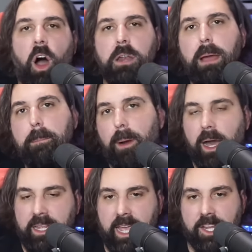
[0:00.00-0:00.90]
on my
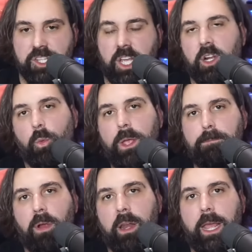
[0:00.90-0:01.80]
podcast channel, we
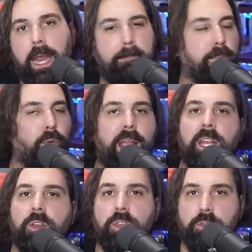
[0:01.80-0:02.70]
brought in a
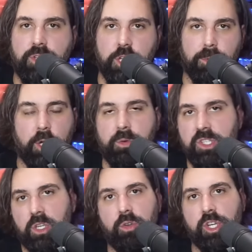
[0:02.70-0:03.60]
brand new YouTuber who was
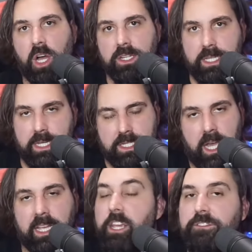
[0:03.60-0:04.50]
huge on
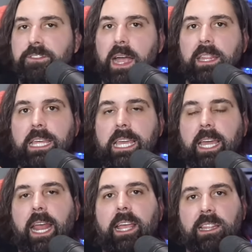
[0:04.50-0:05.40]
TikTok. He had finally
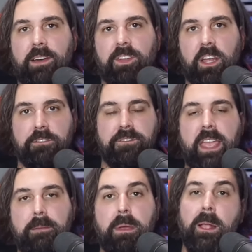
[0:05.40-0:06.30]
hit a level of
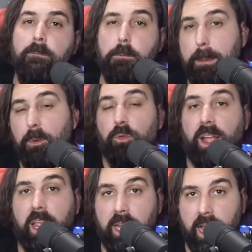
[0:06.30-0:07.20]
fame where people
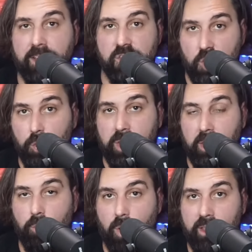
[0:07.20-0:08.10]
recognized who
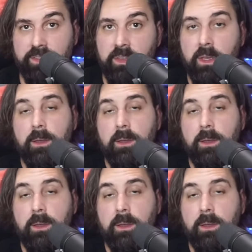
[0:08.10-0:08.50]
he was.